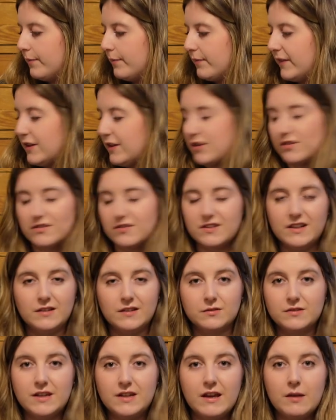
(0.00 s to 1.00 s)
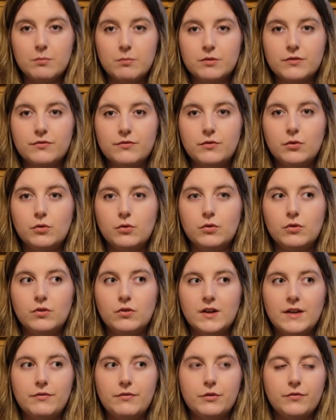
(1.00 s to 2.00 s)
Just little tips
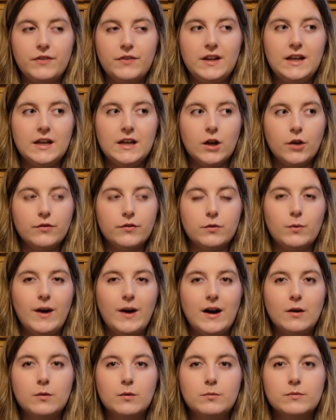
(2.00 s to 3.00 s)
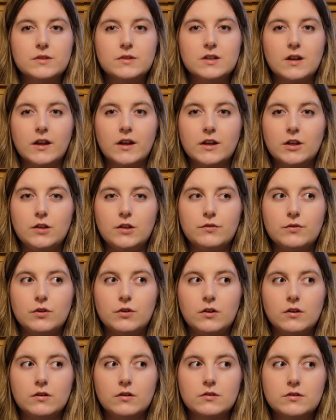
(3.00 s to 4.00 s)
for if you're feeling overwhelmed, like you've
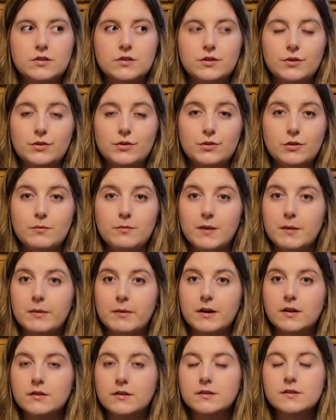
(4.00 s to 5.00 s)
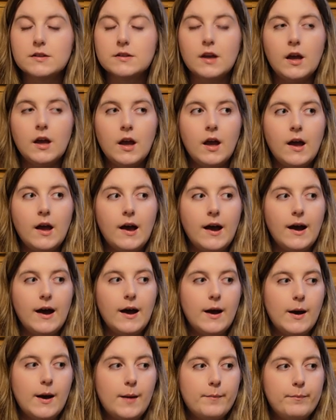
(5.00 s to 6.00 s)
got too many plants,
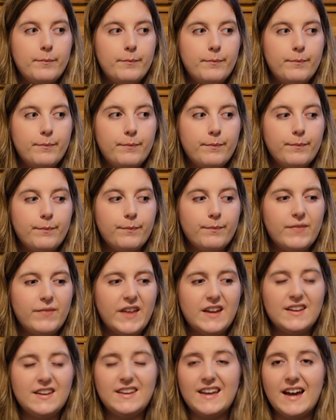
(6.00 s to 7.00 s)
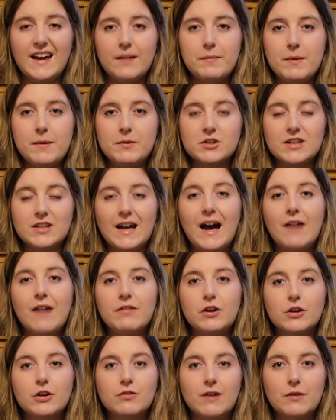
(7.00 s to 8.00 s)
then yeah, maybe just have a
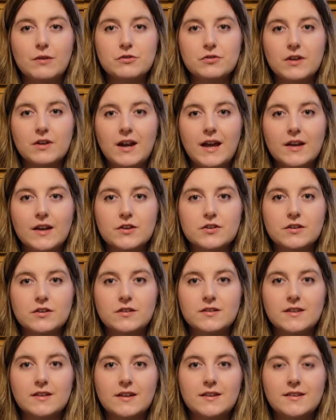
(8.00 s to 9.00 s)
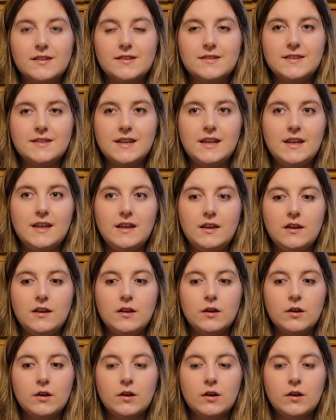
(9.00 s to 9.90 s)
look around your collections and see